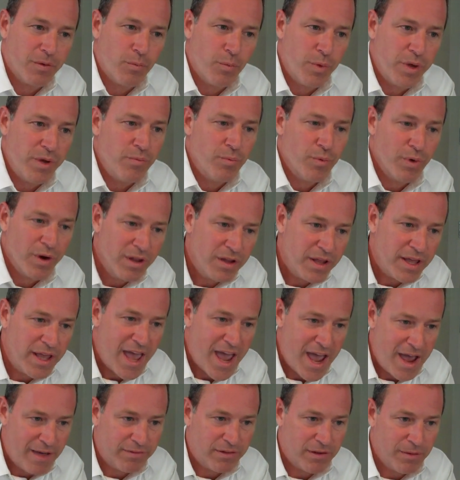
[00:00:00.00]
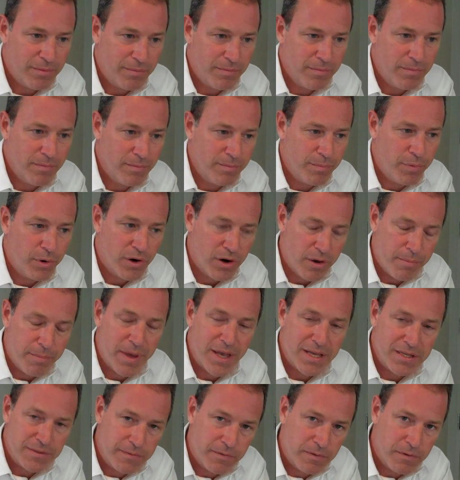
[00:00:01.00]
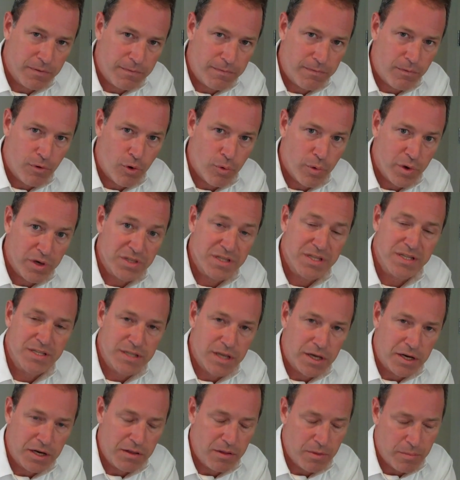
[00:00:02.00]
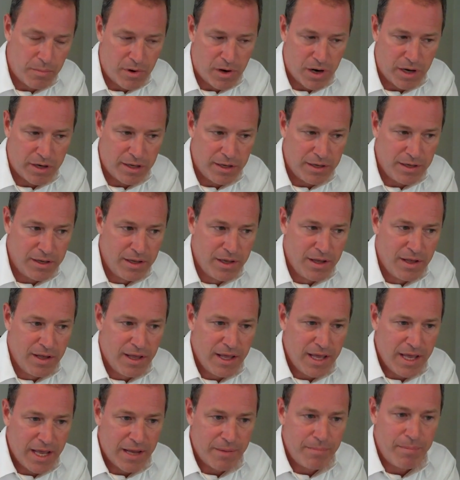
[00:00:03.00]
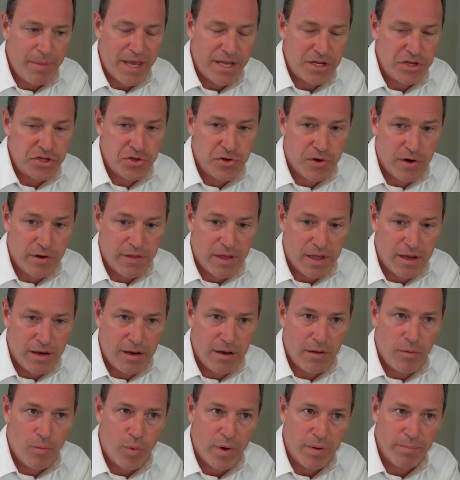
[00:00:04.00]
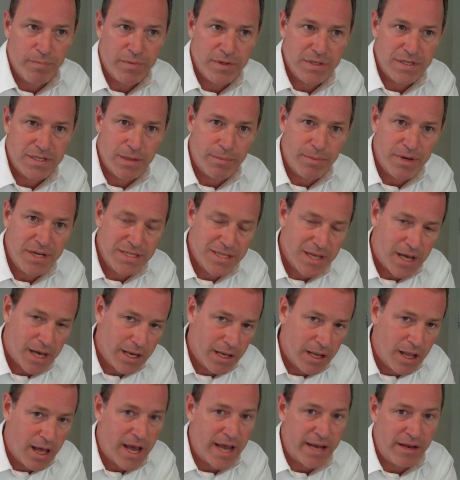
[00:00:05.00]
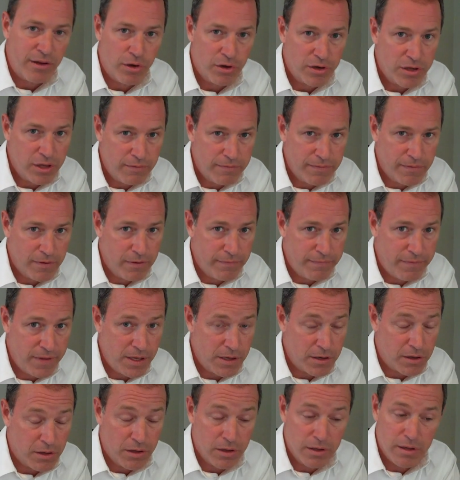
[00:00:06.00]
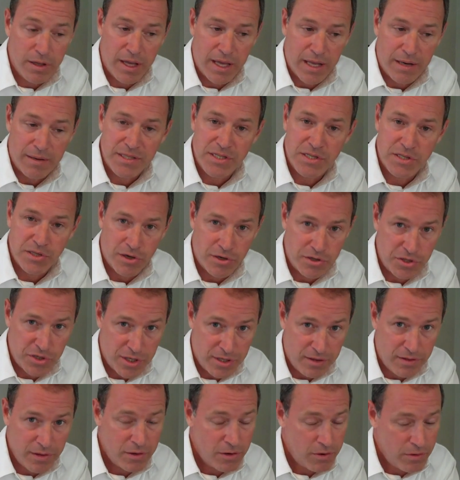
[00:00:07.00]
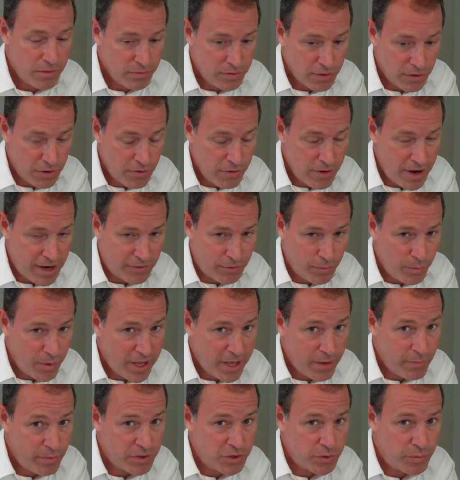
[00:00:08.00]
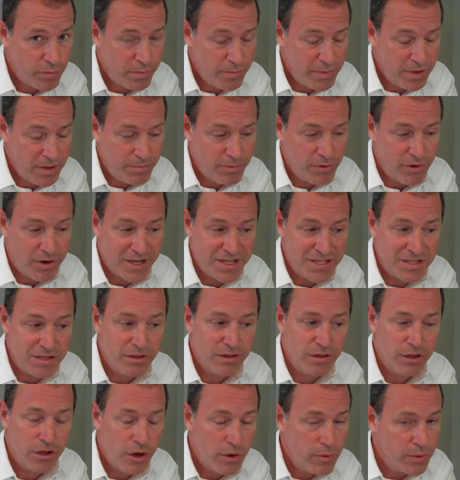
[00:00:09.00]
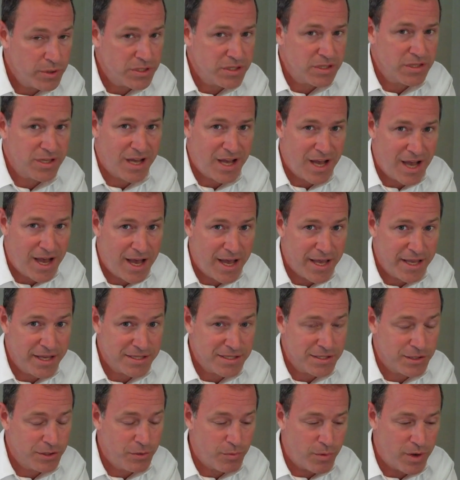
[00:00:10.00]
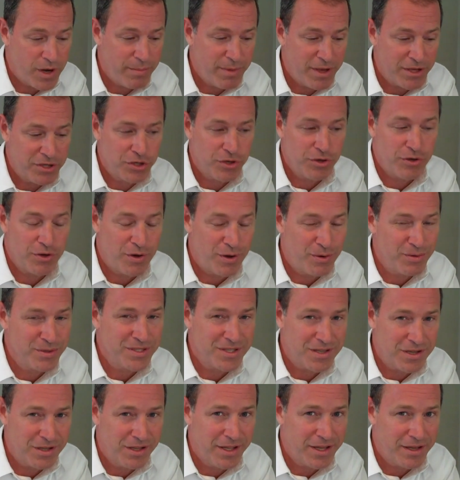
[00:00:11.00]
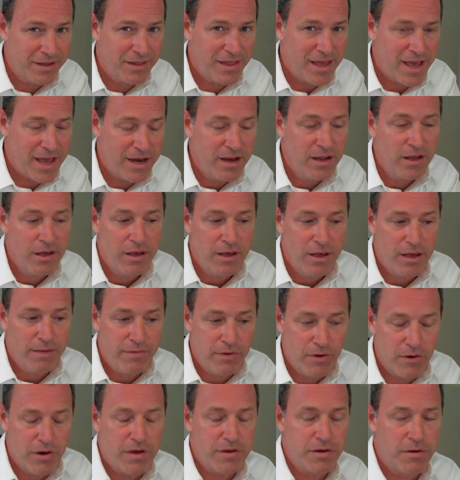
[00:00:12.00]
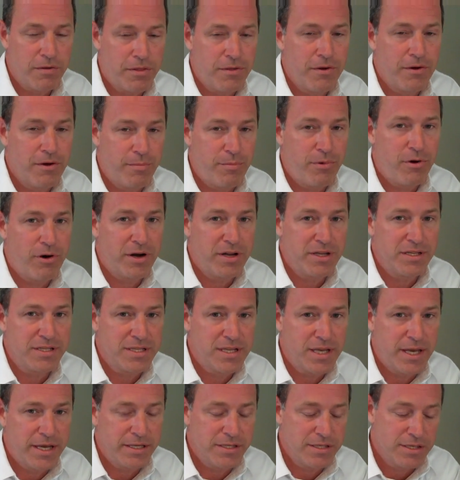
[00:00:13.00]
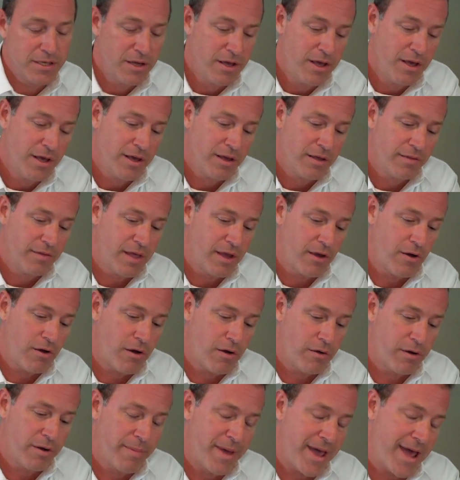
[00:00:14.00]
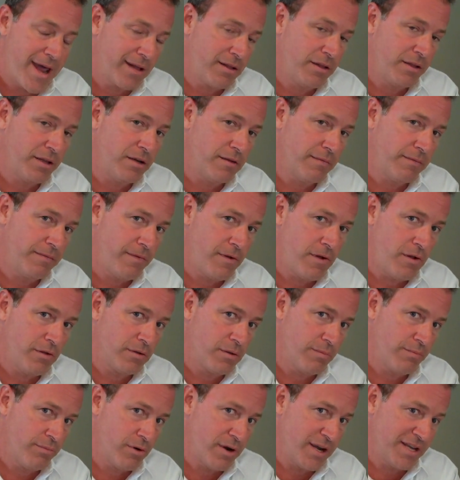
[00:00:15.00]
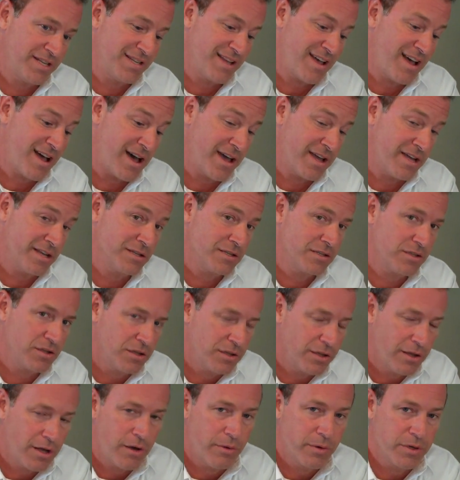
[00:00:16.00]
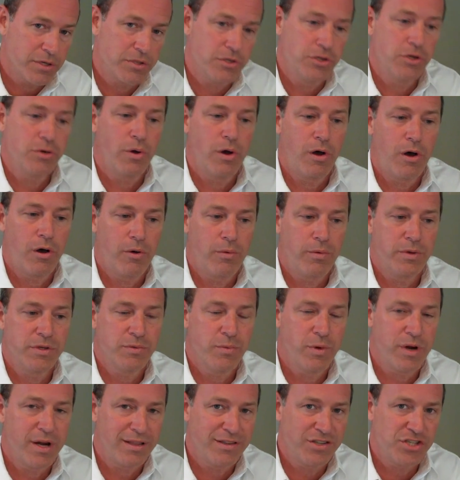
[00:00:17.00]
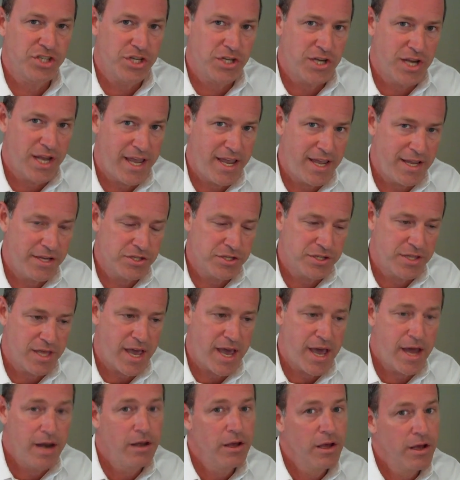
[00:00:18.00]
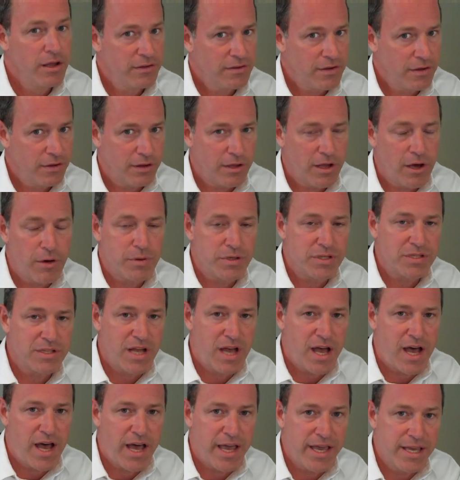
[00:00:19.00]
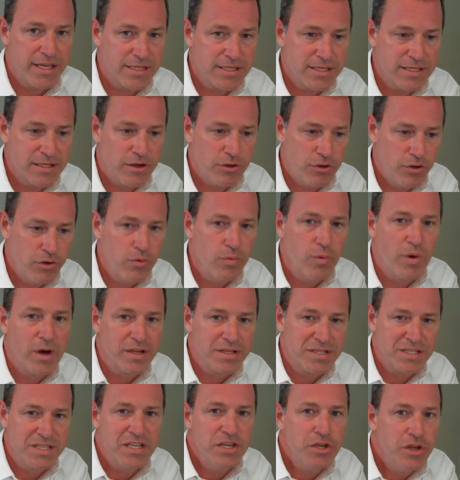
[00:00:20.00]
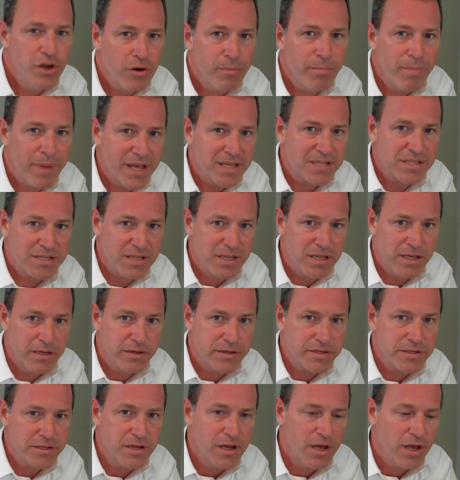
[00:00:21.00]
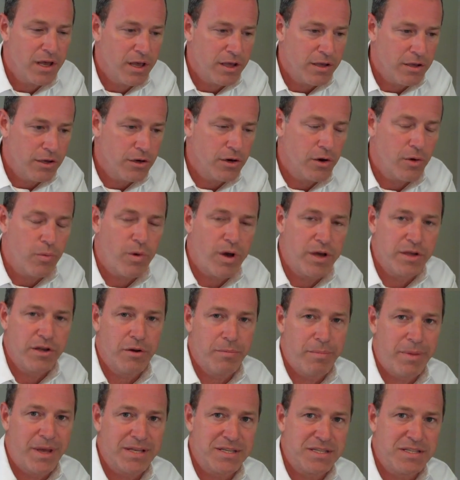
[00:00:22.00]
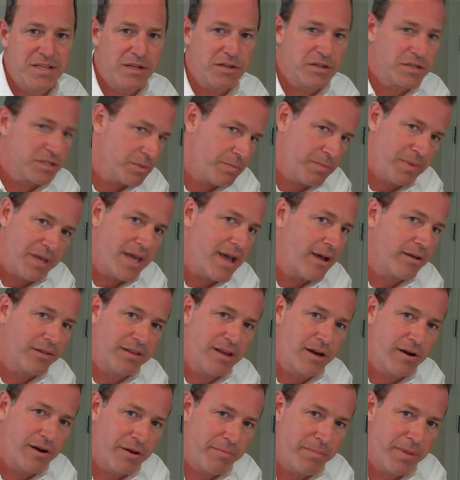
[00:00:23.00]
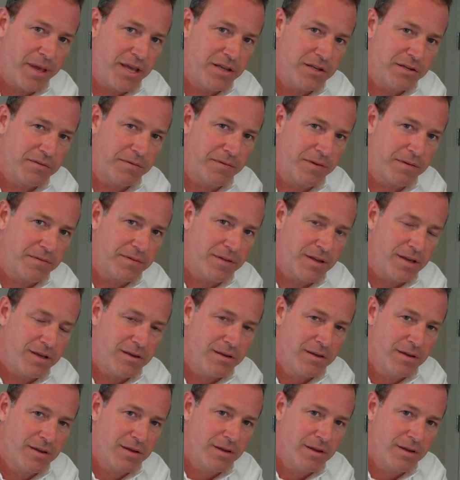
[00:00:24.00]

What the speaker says: we really have to put our best foot forward, study the market, and make sure that when somebody's online looking for a vehicle and searching the correct way, which would be priced lowest to highest, so you want to make sure you always click that if you're on your third-party sites. They automatically default to price highest to lowest. You always want to change that to lowest to highest. You want to see your best deals. You don't want your best deals to be out there on page 50.